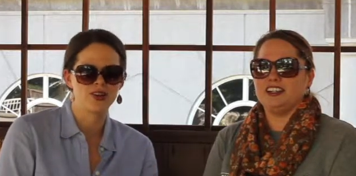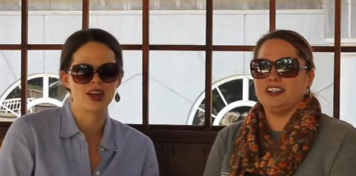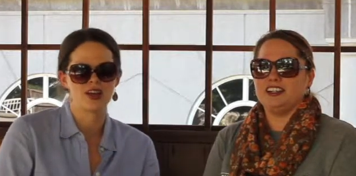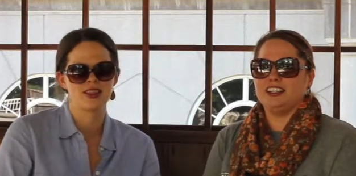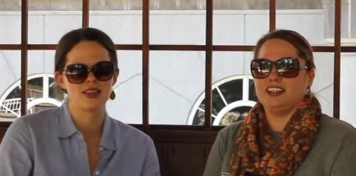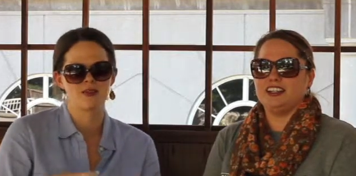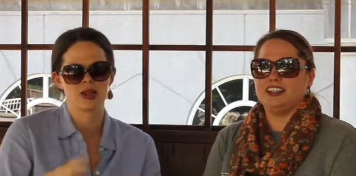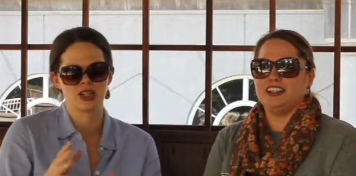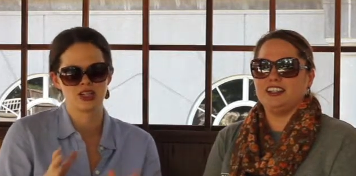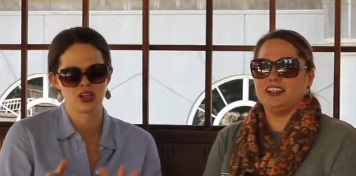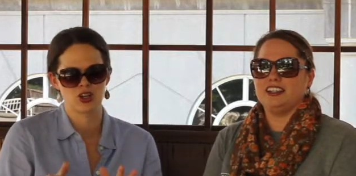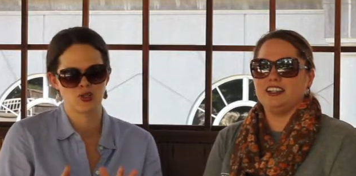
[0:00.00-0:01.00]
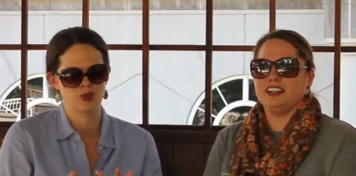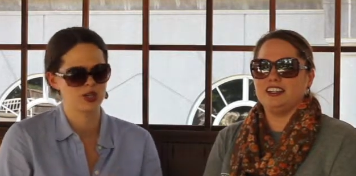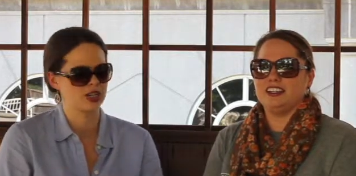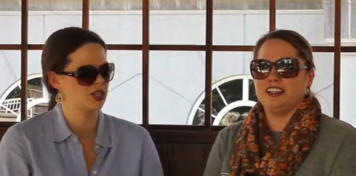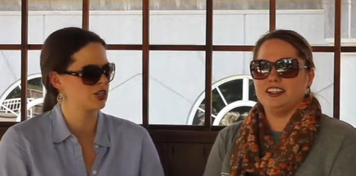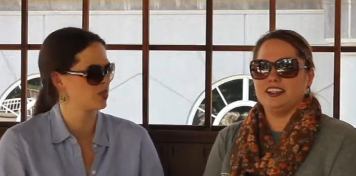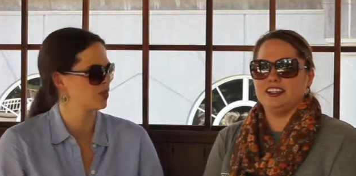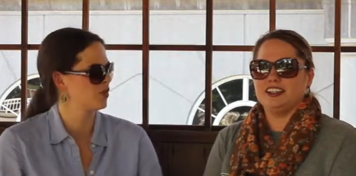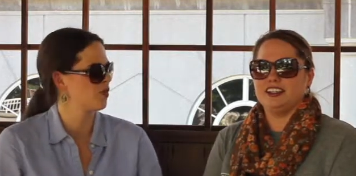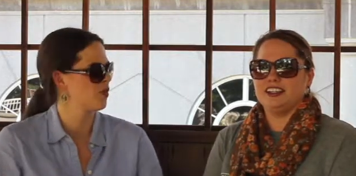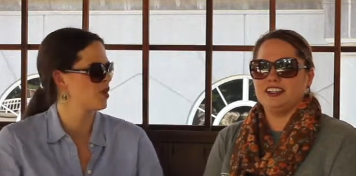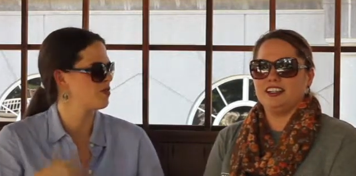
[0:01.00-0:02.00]
Speaker 1: and the many shows we're going to
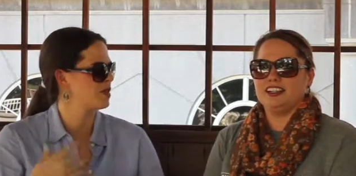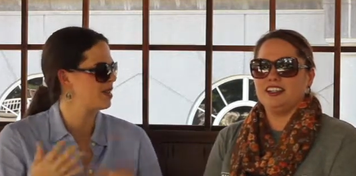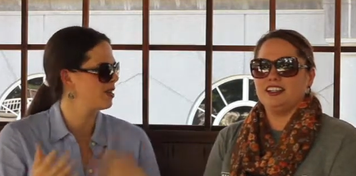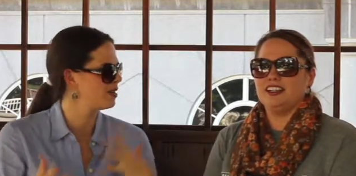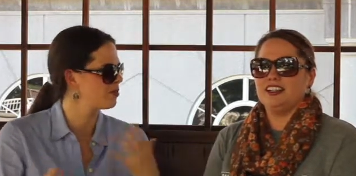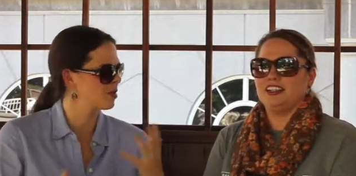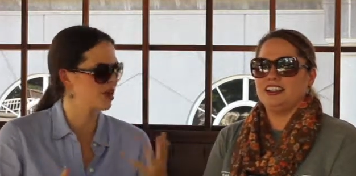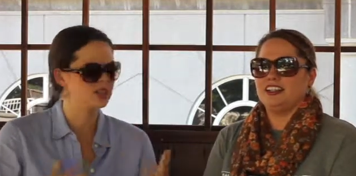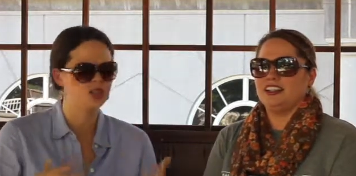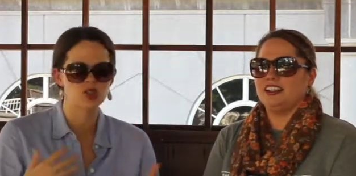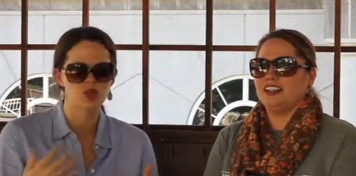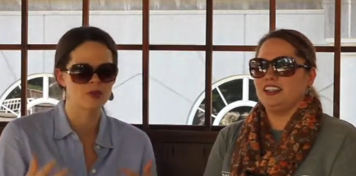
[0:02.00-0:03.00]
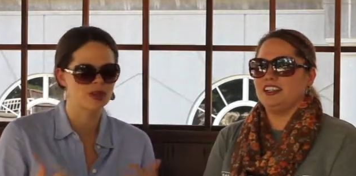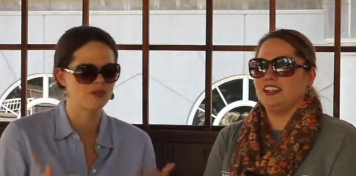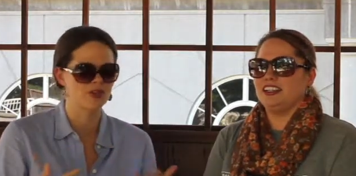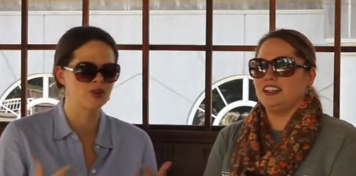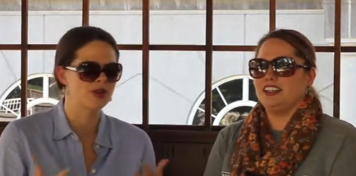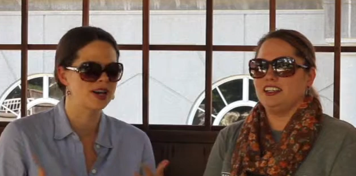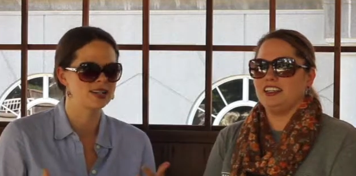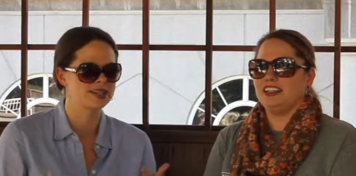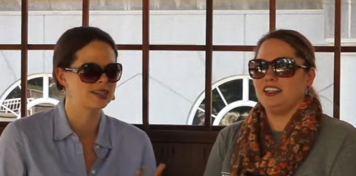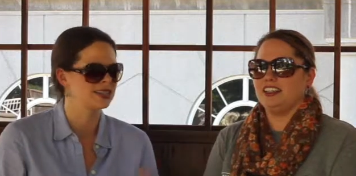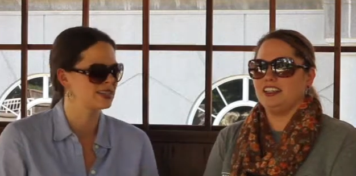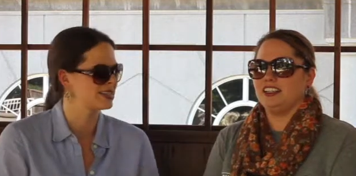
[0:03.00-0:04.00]
do. And we've been brainstorming a few
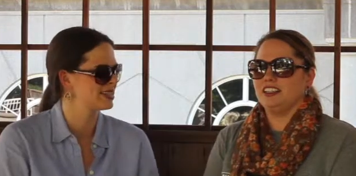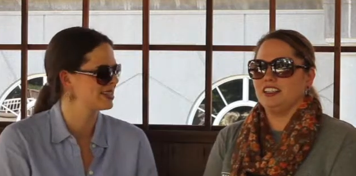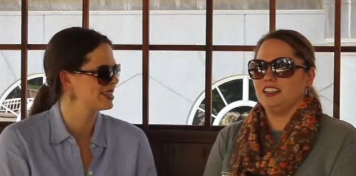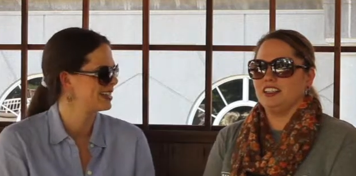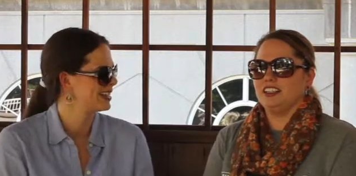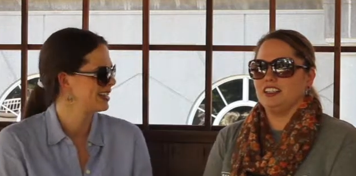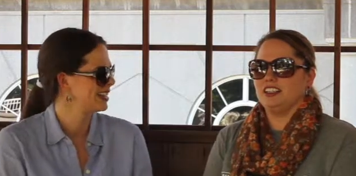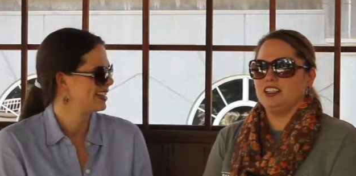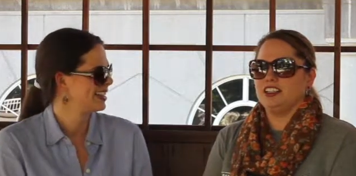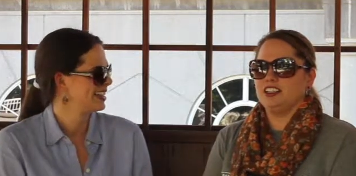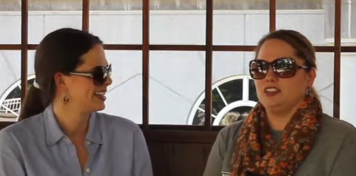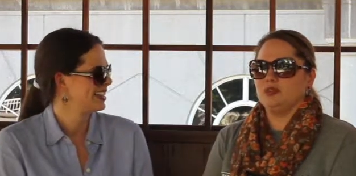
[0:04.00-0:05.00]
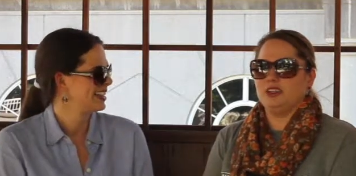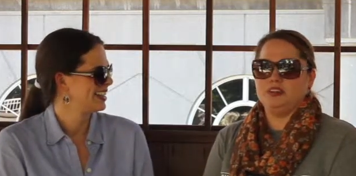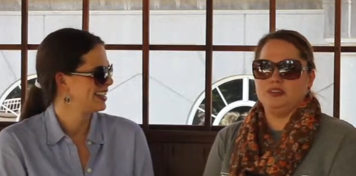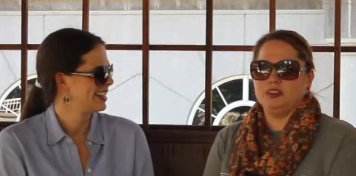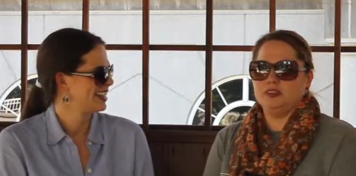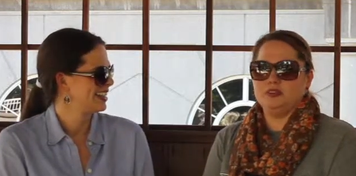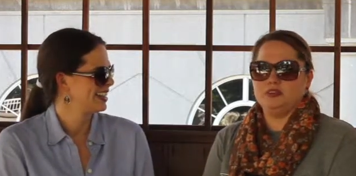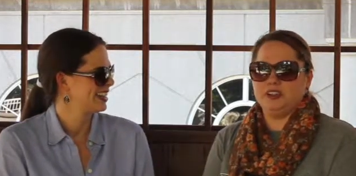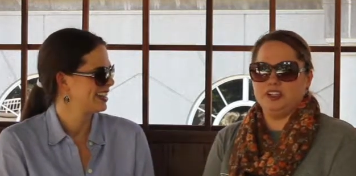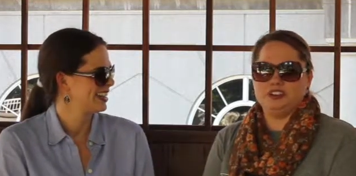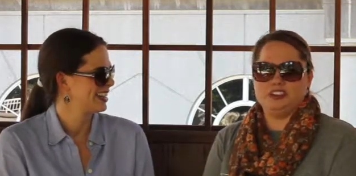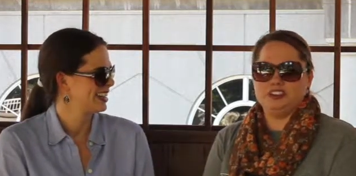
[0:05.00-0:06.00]
ideas. We haven't
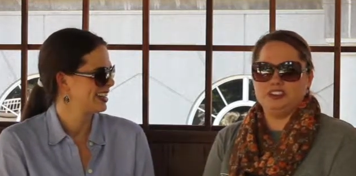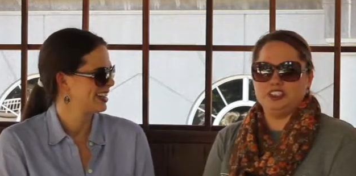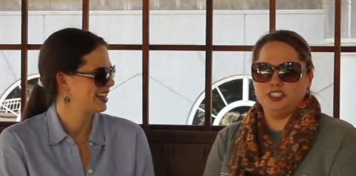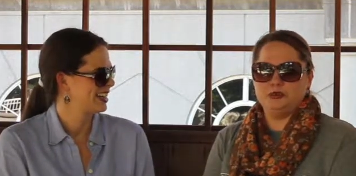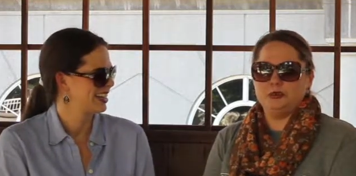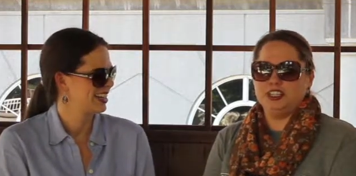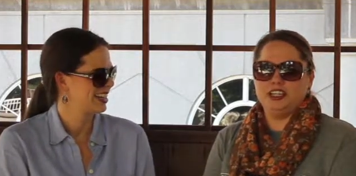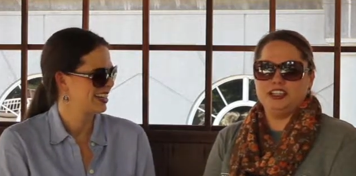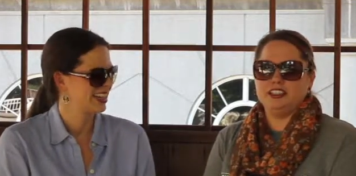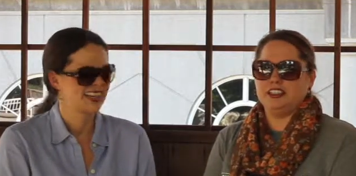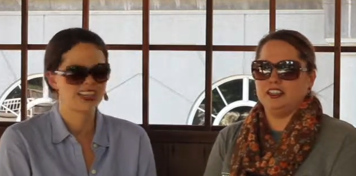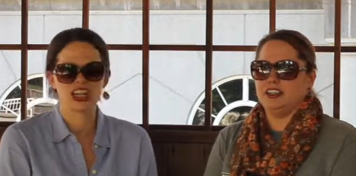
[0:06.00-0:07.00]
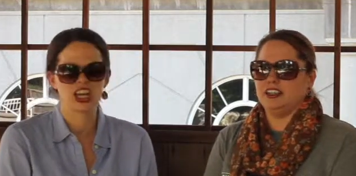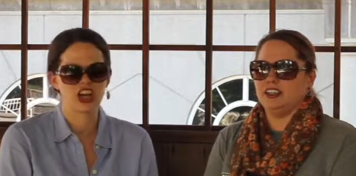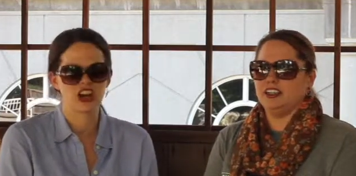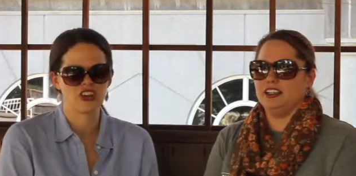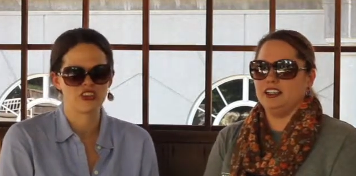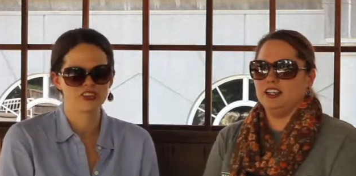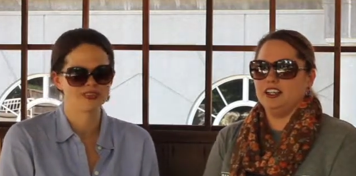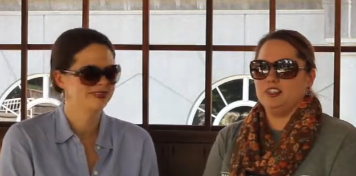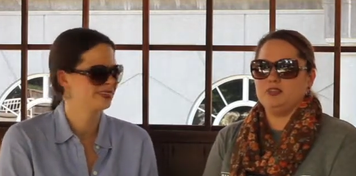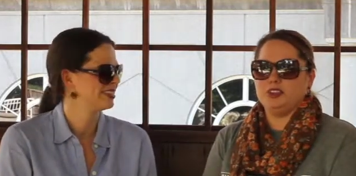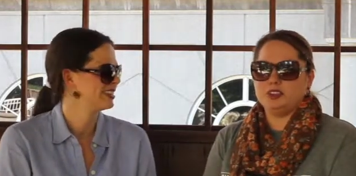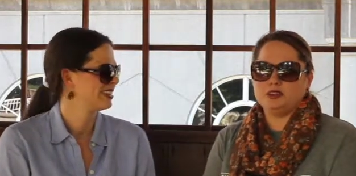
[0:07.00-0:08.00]
Speaker 2: found the gym yet. Uh, no.
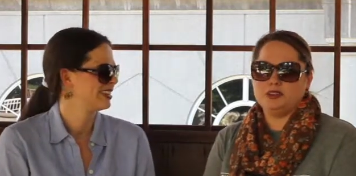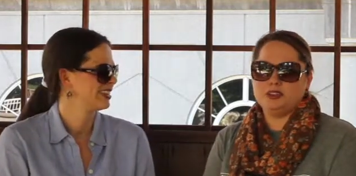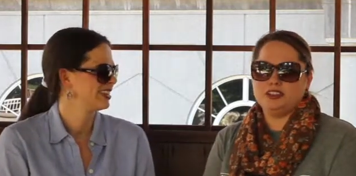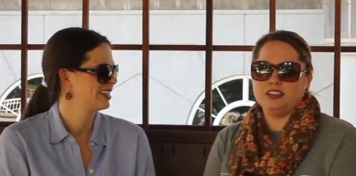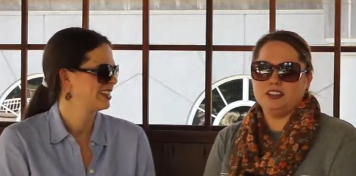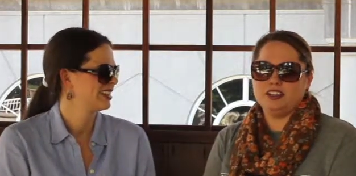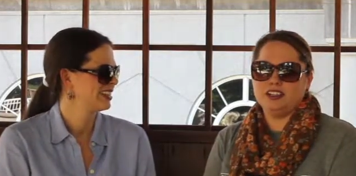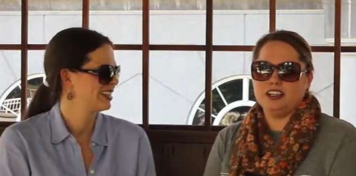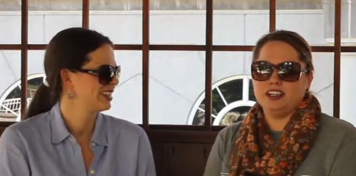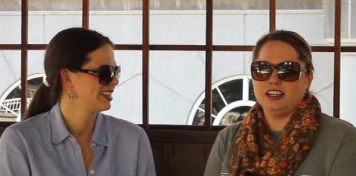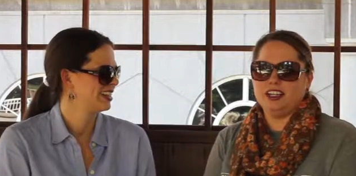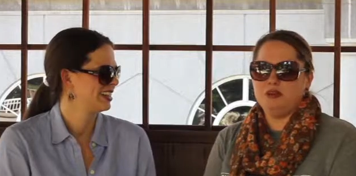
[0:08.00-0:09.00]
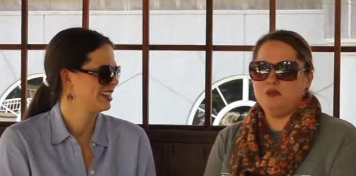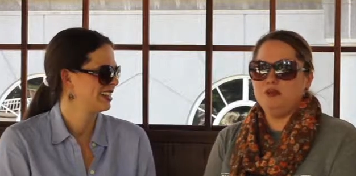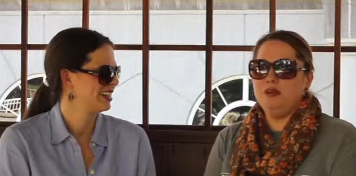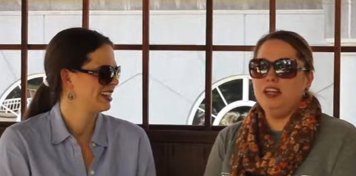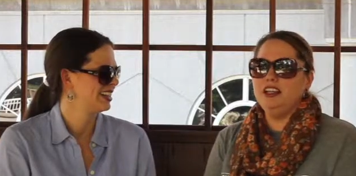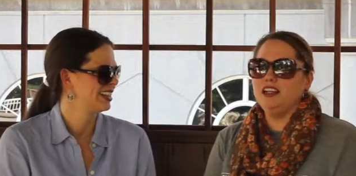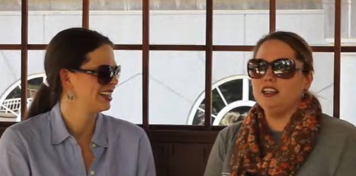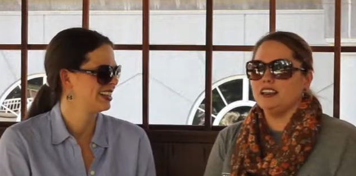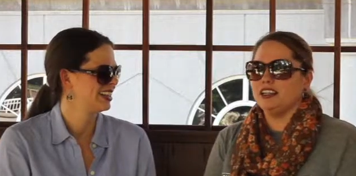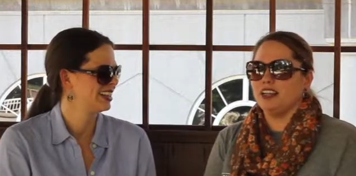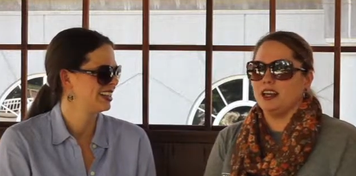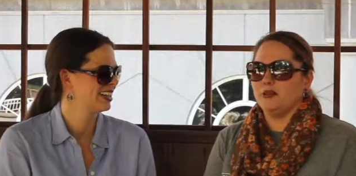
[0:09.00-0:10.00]
The first one that
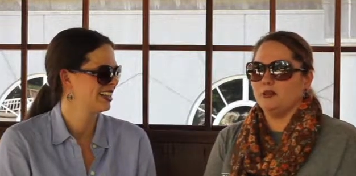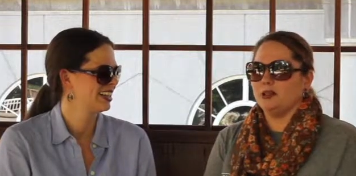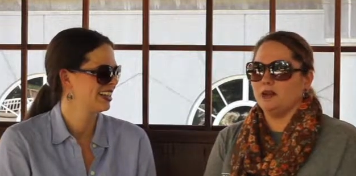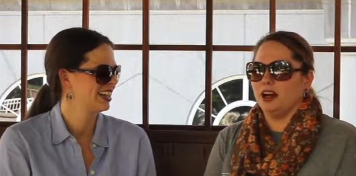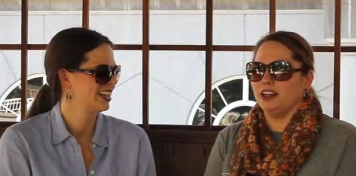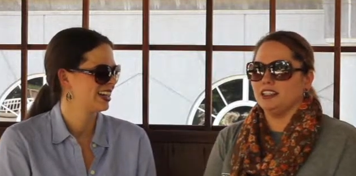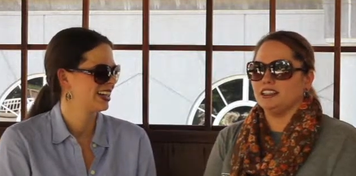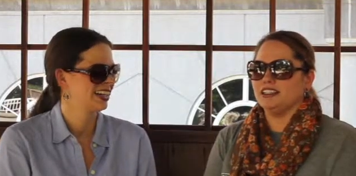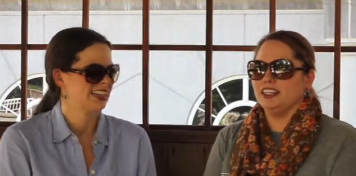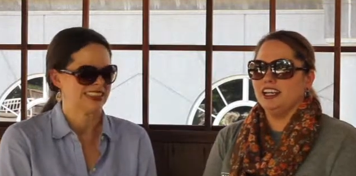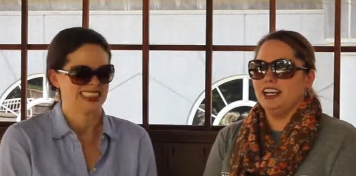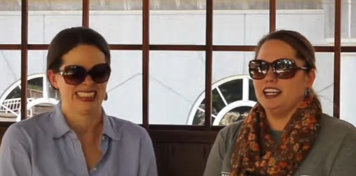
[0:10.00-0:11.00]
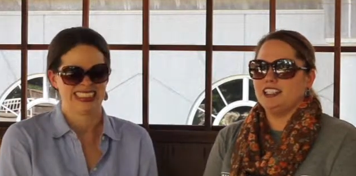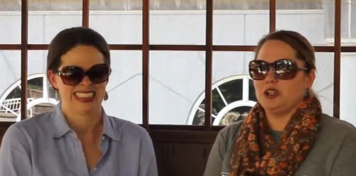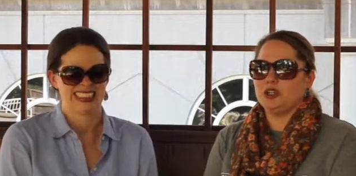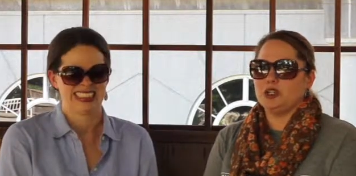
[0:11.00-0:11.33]
immediately came to mind is I was